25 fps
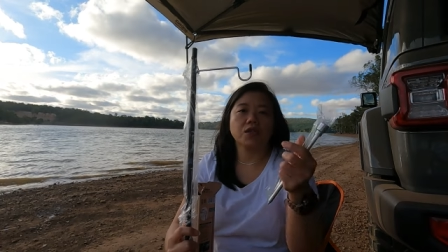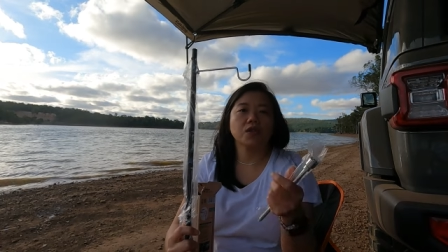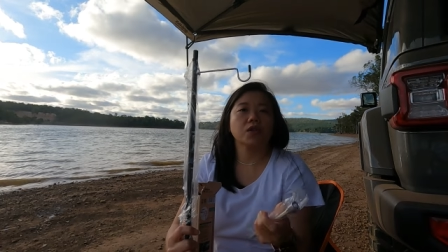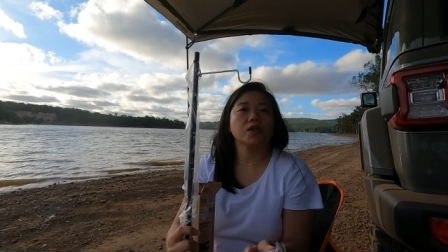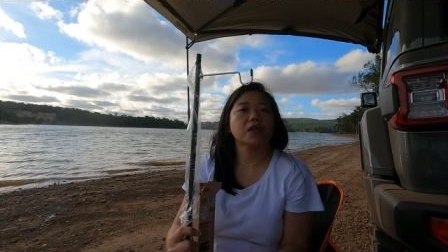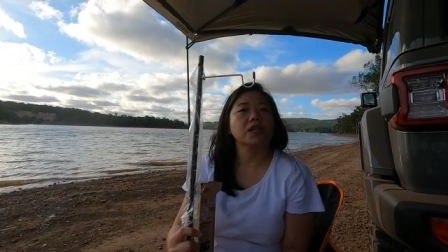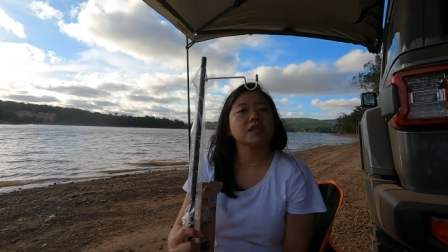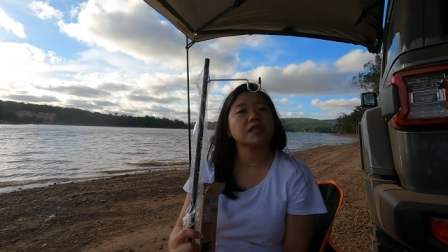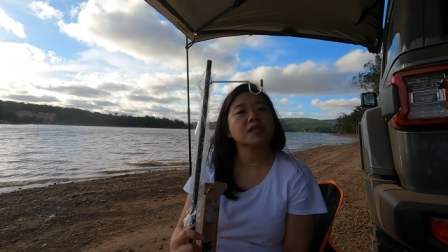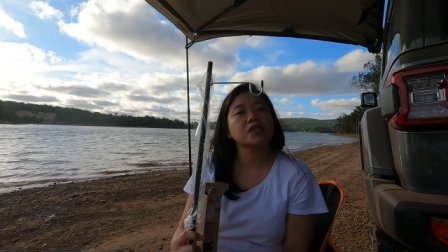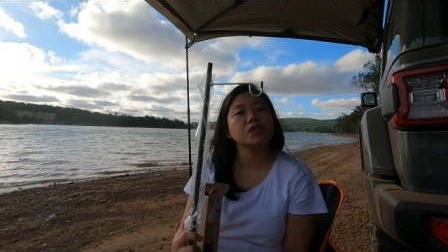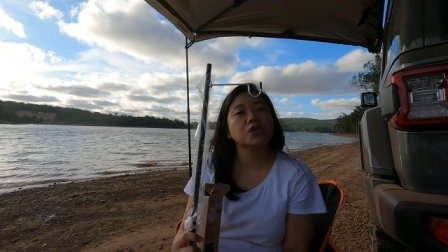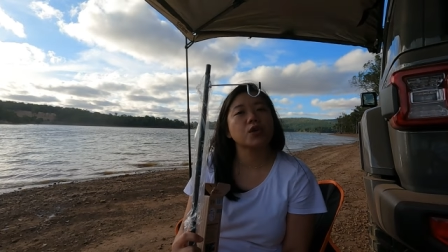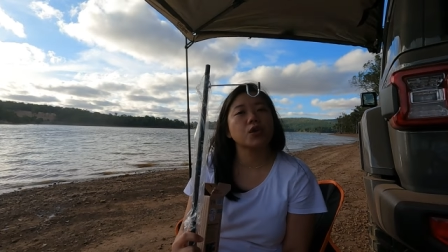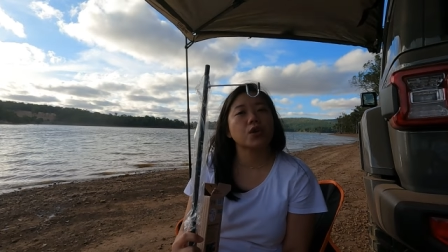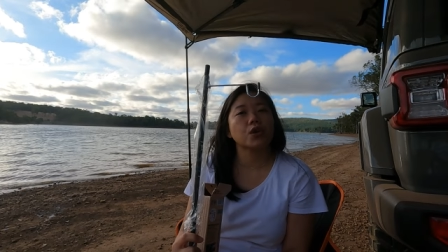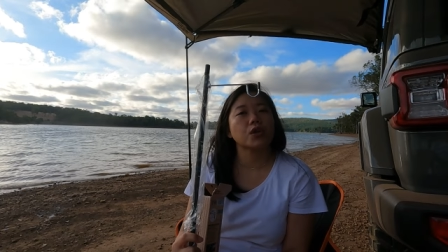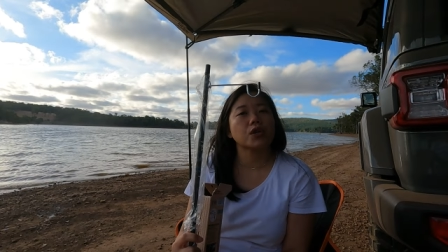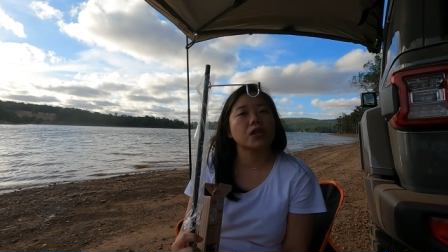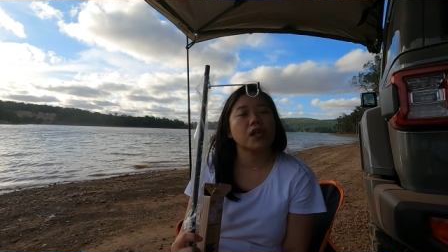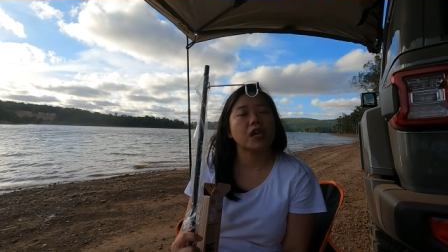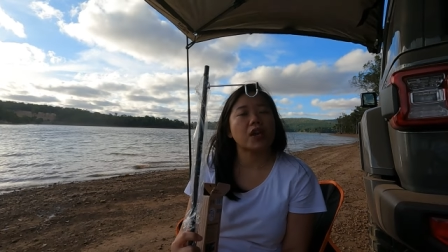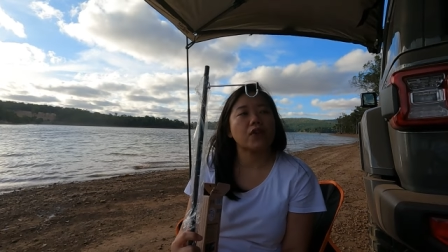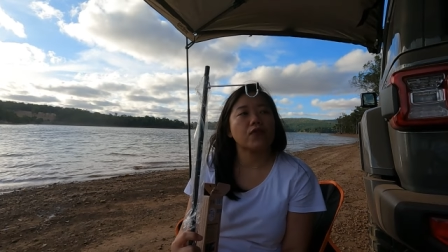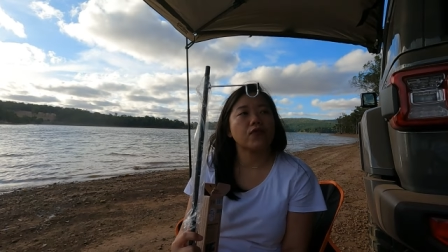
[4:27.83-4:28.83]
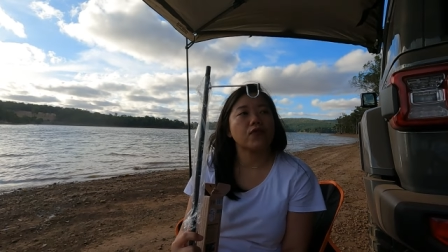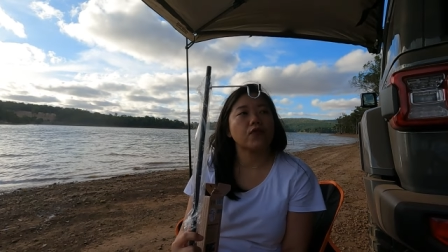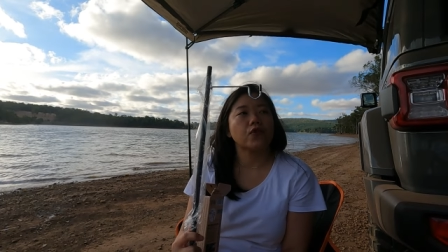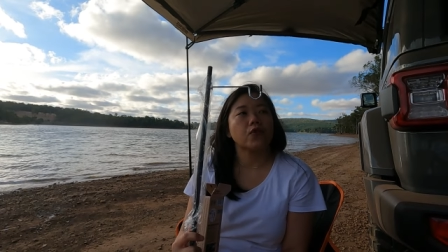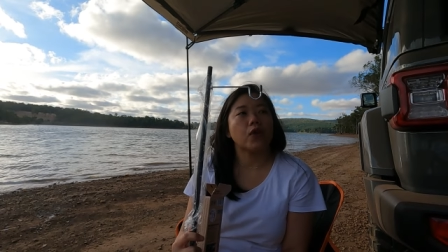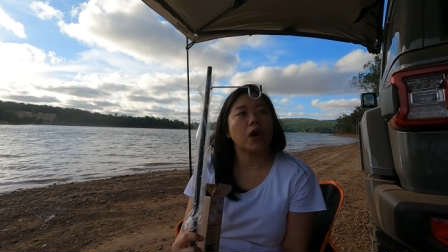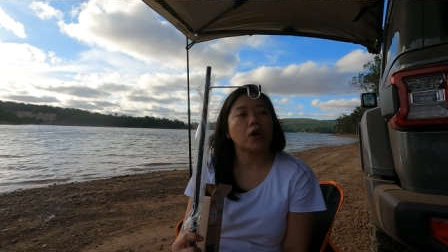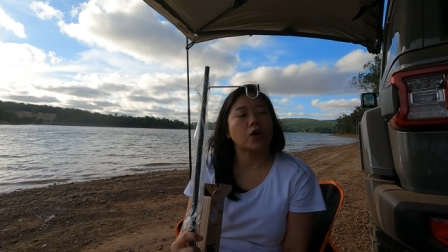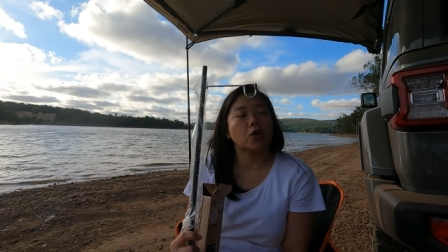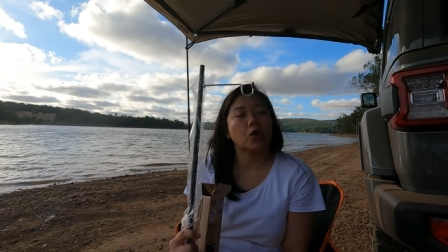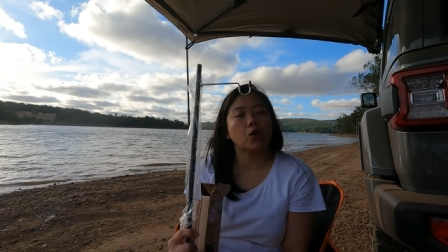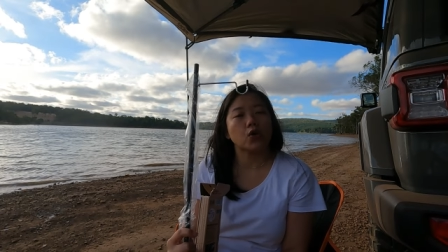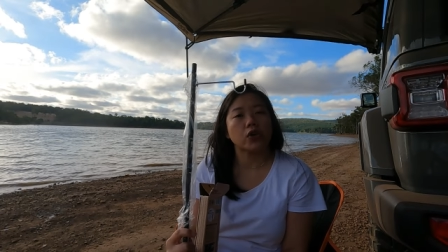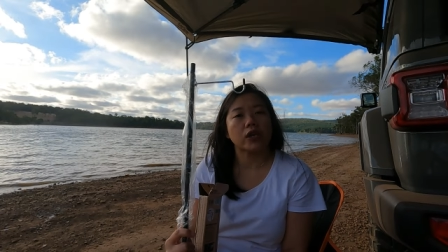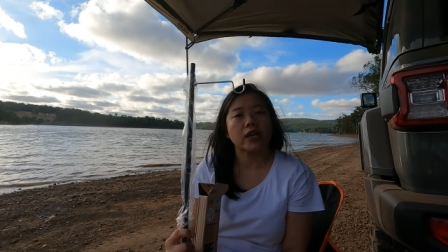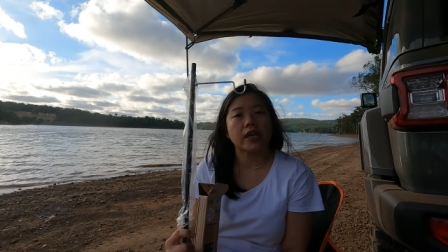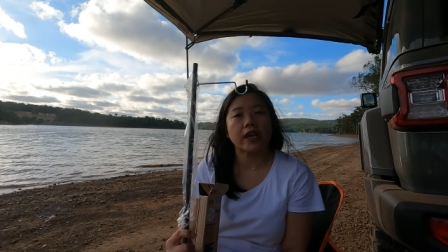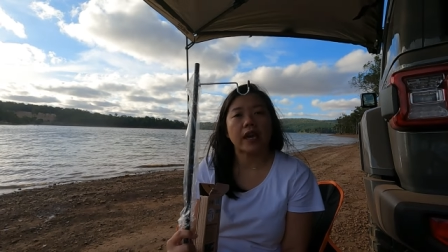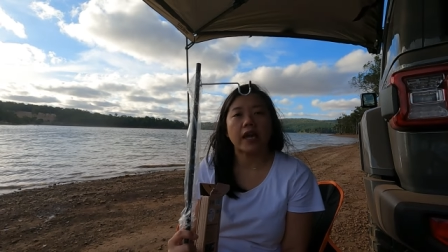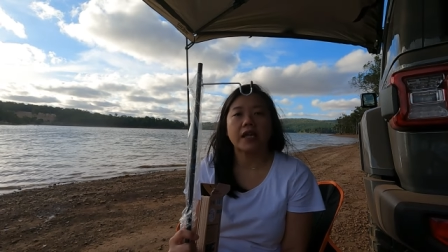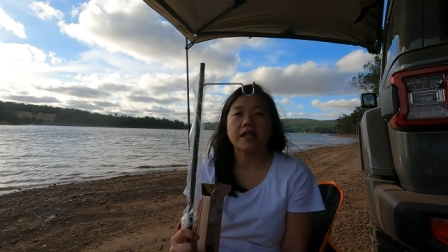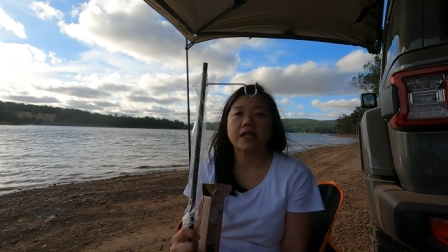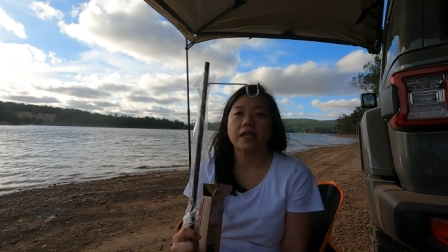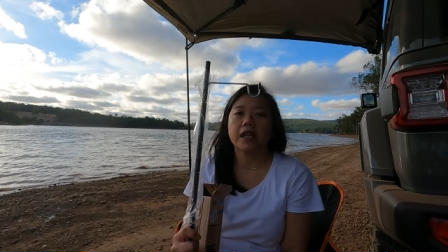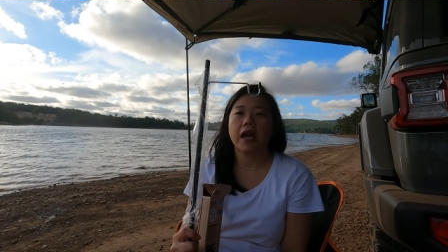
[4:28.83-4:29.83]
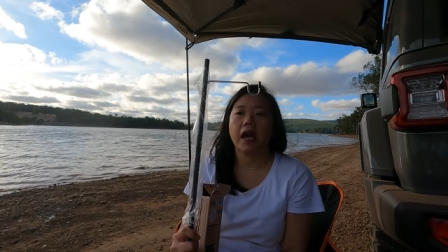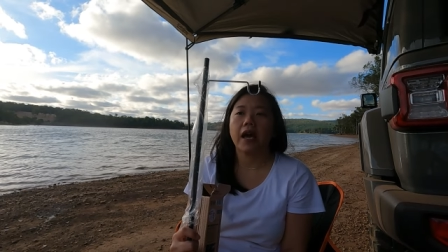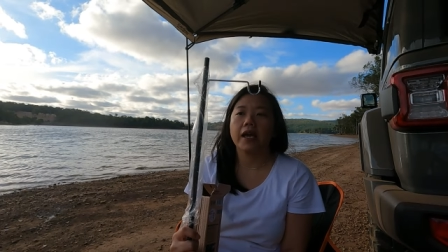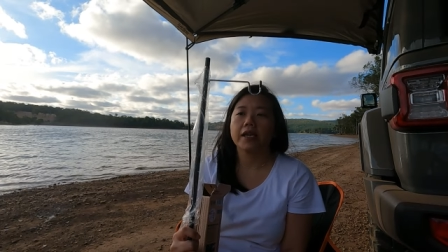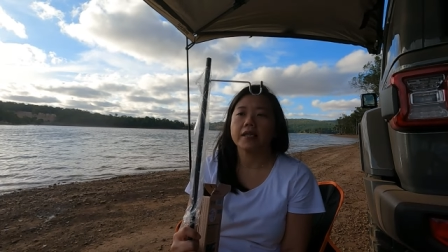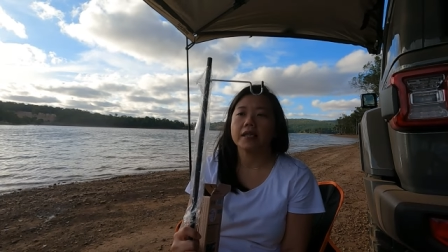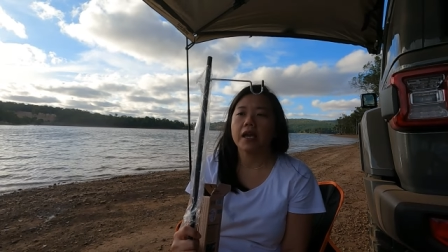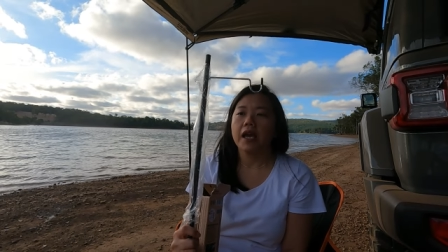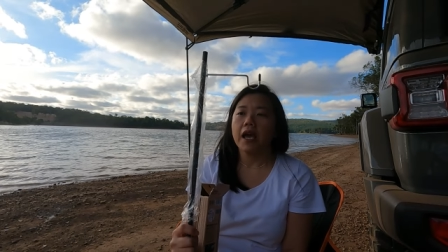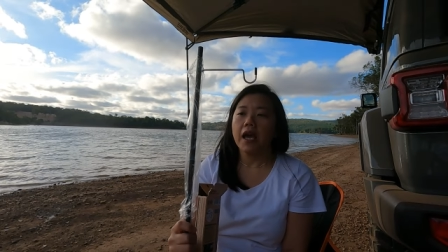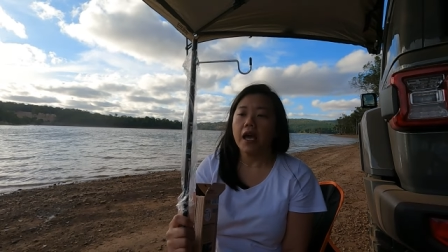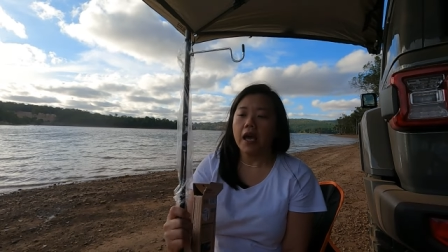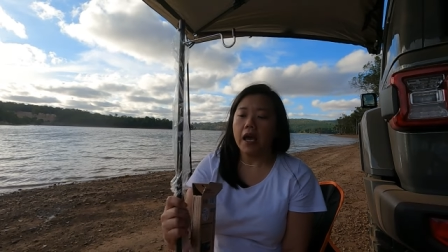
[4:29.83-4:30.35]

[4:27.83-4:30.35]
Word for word: So this is good if you are cooking at night